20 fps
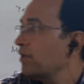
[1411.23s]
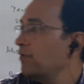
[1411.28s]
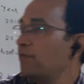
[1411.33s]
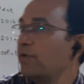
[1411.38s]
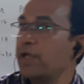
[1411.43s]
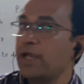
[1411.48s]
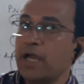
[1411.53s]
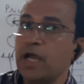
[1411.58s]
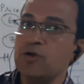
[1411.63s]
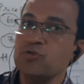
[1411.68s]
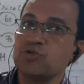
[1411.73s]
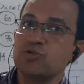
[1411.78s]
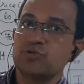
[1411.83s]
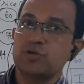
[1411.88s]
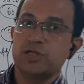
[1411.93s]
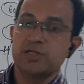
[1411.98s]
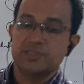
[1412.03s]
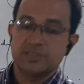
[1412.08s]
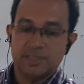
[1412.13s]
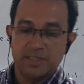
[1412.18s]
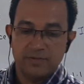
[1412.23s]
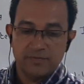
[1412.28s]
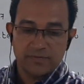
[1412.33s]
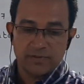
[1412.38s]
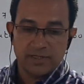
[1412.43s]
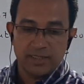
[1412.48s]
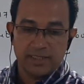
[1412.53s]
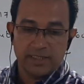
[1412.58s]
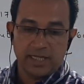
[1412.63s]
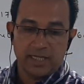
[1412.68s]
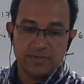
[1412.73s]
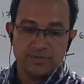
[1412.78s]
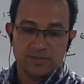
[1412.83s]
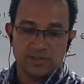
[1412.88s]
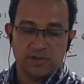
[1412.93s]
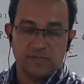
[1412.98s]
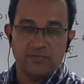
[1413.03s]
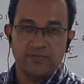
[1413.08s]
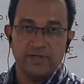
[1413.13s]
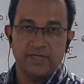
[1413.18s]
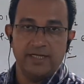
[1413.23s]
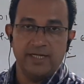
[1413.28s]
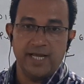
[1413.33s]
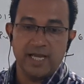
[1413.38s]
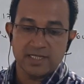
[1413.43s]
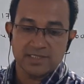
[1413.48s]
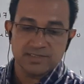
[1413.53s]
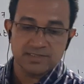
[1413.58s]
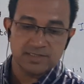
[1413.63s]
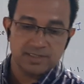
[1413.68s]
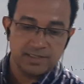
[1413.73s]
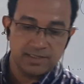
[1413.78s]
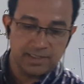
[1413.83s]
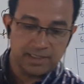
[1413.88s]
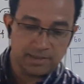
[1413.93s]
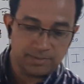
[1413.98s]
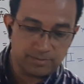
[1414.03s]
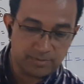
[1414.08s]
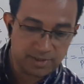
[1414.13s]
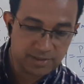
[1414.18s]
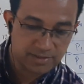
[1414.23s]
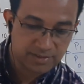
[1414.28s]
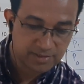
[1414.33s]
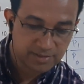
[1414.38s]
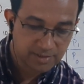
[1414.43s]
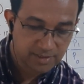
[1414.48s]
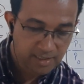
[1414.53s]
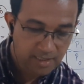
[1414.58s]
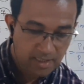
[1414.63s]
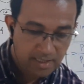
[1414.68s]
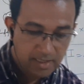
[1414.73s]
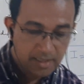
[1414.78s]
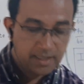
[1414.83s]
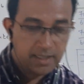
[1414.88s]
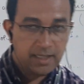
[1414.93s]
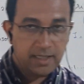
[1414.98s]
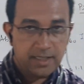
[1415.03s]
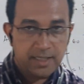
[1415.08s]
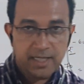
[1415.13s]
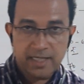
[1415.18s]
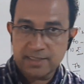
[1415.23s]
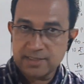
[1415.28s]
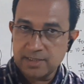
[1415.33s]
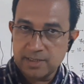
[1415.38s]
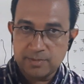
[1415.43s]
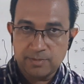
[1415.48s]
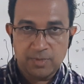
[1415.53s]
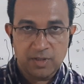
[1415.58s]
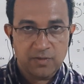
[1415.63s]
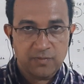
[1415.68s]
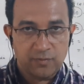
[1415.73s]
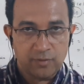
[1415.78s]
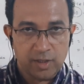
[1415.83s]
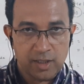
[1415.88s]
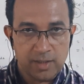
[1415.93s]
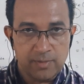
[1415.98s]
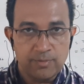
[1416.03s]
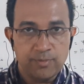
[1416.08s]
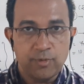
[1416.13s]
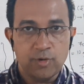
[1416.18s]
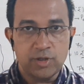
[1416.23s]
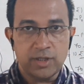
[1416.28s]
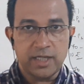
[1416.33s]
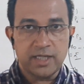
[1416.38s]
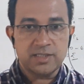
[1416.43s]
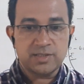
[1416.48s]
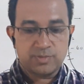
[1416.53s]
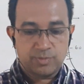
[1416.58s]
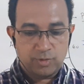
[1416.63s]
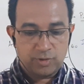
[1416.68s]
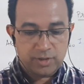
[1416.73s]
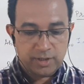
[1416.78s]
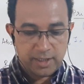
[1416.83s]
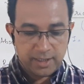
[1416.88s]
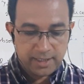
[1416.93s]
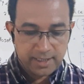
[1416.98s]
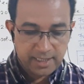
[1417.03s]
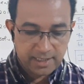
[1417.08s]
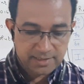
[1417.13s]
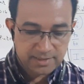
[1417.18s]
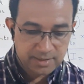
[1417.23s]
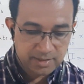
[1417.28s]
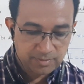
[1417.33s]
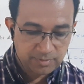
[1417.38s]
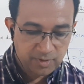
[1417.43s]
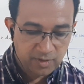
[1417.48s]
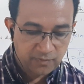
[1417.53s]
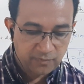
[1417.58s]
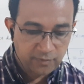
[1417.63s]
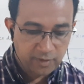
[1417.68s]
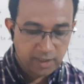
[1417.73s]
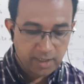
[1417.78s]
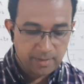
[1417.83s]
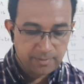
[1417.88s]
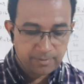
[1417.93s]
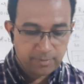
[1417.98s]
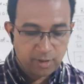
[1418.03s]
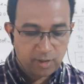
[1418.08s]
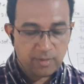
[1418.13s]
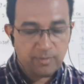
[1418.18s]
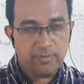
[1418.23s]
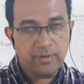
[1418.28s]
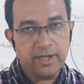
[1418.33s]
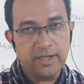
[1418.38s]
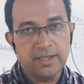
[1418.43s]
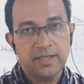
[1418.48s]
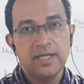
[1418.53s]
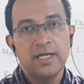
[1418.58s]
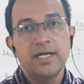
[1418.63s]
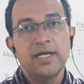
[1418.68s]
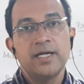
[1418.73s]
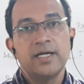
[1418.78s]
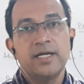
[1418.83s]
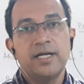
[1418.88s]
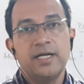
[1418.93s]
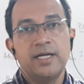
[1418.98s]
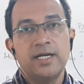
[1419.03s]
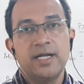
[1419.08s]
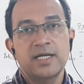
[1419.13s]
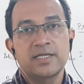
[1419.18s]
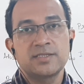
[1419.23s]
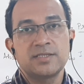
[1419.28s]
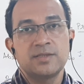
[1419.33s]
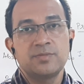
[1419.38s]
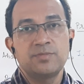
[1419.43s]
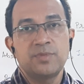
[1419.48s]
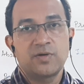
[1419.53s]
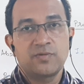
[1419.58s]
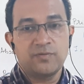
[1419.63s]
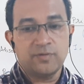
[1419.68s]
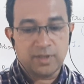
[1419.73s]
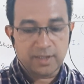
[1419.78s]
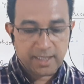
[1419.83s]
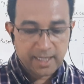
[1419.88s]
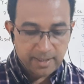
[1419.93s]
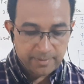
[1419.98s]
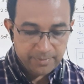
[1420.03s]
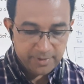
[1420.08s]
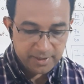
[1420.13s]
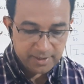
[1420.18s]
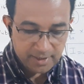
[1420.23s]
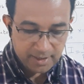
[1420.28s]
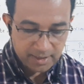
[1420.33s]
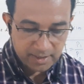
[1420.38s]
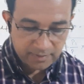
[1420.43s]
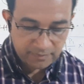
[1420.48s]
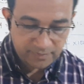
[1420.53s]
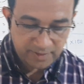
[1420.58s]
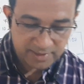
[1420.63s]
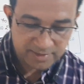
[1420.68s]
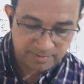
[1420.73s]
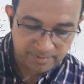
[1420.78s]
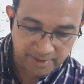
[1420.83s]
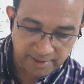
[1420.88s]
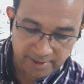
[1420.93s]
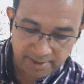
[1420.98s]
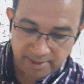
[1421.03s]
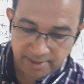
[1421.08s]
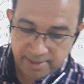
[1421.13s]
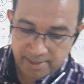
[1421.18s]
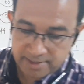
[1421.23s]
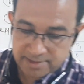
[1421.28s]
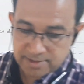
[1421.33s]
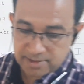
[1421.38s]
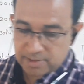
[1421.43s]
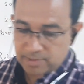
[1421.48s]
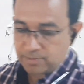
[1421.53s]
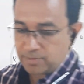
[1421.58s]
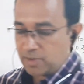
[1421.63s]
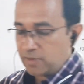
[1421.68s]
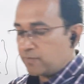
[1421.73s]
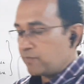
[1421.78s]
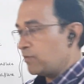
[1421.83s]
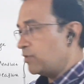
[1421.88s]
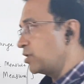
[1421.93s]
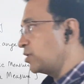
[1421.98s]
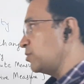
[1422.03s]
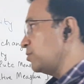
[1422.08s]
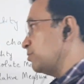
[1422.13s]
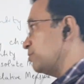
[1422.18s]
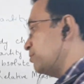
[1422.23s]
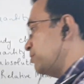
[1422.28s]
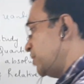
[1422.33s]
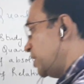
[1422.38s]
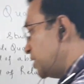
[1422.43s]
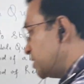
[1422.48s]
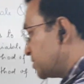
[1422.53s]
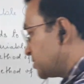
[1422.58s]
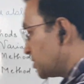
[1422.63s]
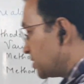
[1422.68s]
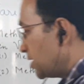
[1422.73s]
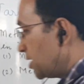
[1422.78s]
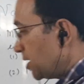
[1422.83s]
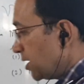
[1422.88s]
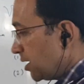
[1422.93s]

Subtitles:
We have, students, different types of index numbers. Index number for import export, index number for employment, index number for capital investment, index number for waste